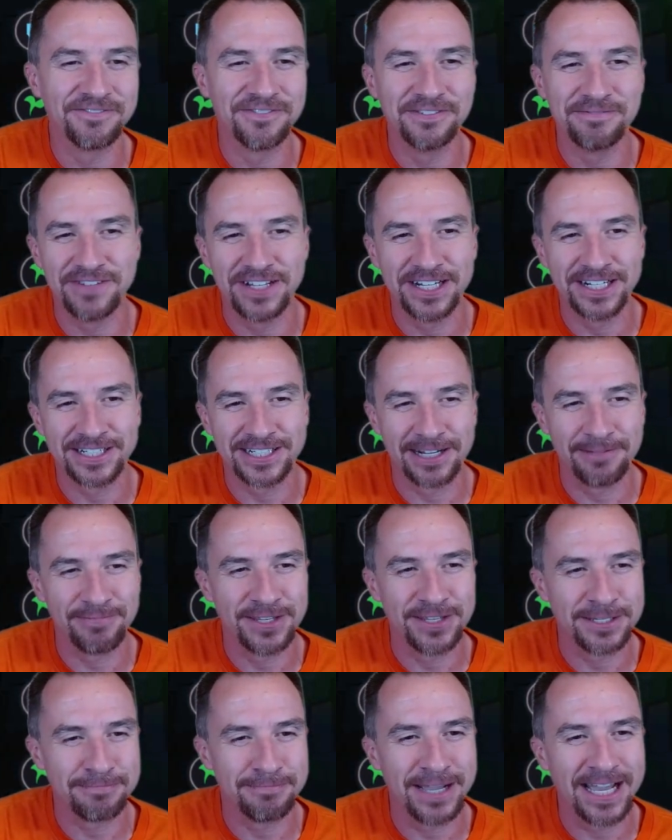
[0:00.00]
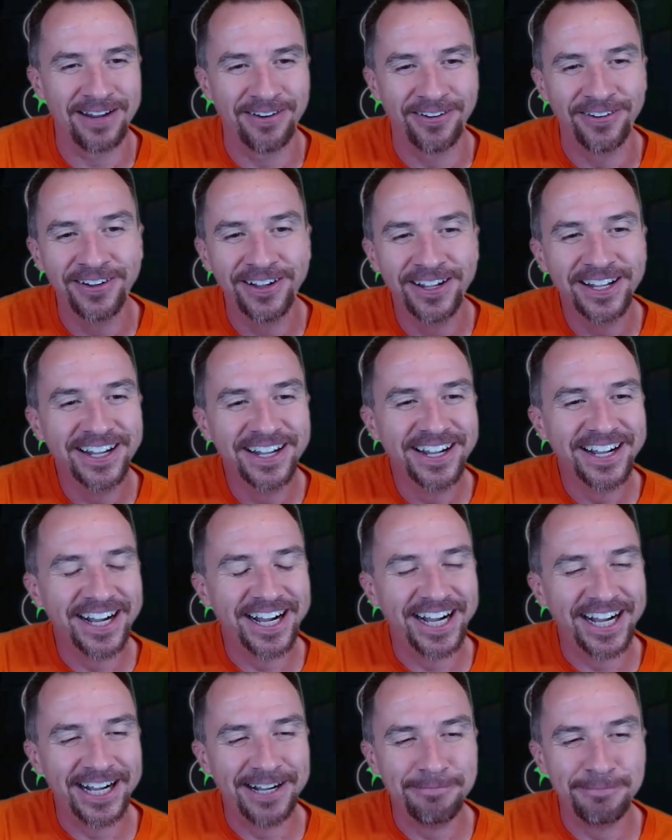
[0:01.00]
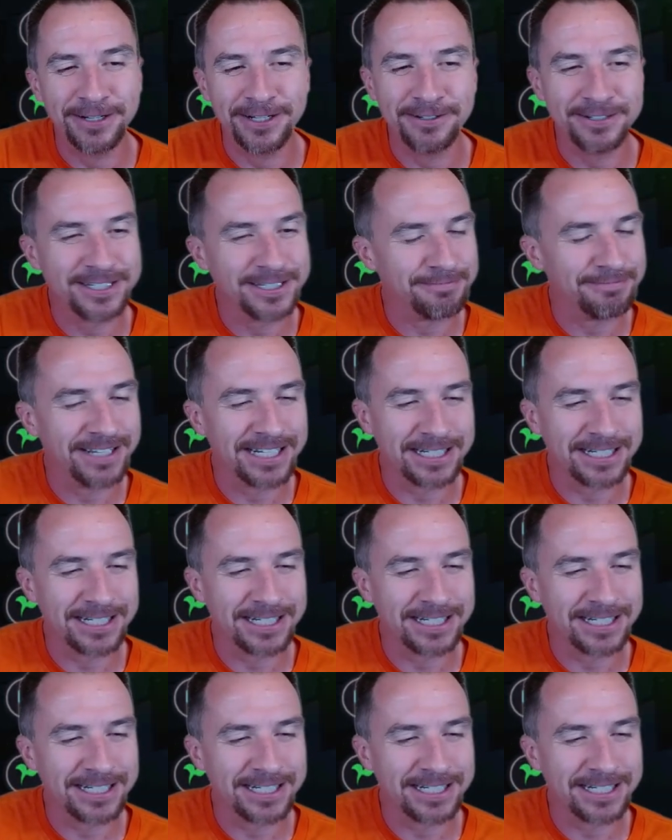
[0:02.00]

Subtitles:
finish up this battle, but it just makes